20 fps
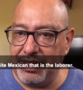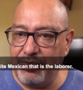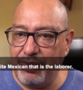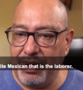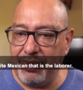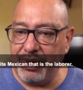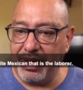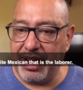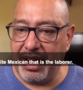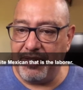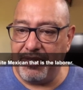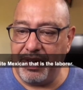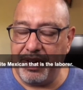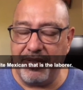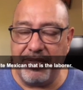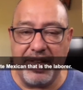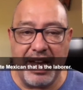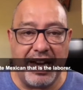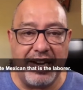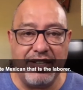We will get rid
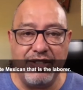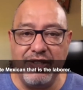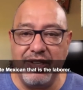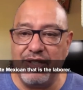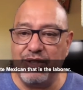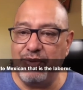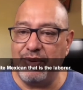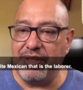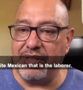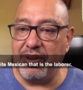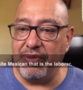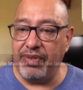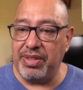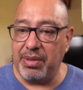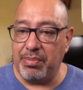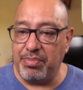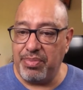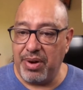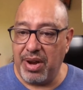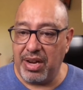of that as soon as we're done with the
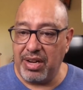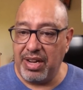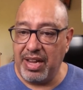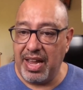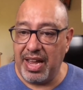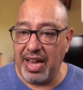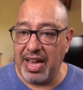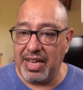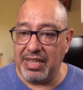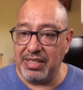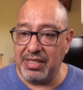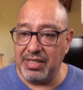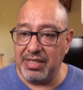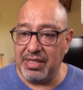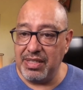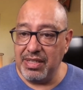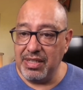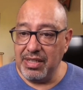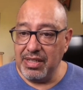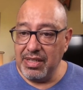broadcast.
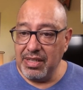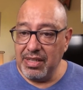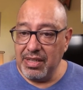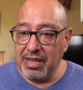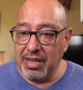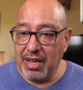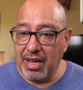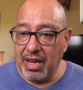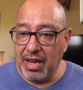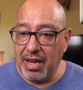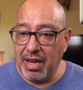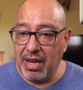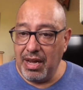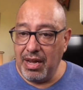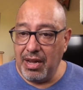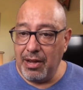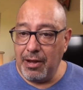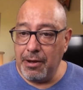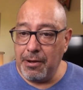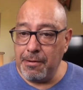
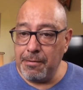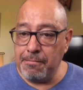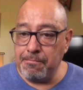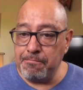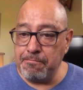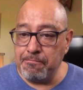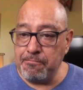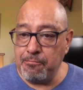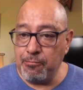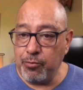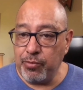I